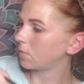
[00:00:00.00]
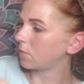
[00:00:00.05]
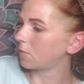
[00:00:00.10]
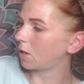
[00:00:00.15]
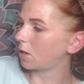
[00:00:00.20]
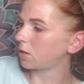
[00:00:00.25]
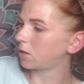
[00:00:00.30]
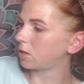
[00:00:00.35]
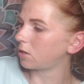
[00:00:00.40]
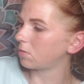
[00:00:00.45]

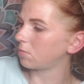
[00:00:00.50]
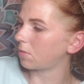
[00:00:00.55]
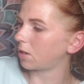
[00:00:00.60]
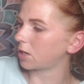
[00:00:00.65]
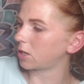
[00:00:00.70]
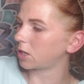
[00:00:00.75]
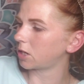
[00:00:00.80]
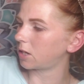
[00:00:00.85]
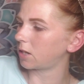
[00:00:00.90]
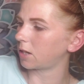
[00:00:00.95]
Not too
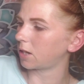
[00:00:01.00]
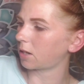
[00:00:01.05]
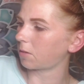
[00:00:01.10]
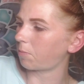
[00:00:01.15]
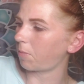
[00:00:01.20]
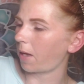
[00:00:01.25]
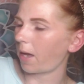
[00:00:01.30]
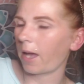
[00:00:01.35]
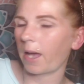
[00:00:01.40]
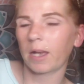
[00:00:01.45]
much
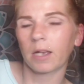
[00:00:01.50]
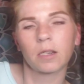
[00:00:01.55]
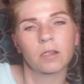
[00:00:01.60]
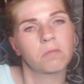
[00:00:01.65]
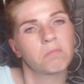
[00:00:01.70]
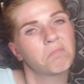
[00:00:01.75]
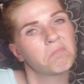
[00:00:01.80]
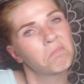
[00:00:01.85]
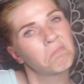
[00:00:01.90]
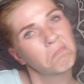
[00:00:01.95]
kickback.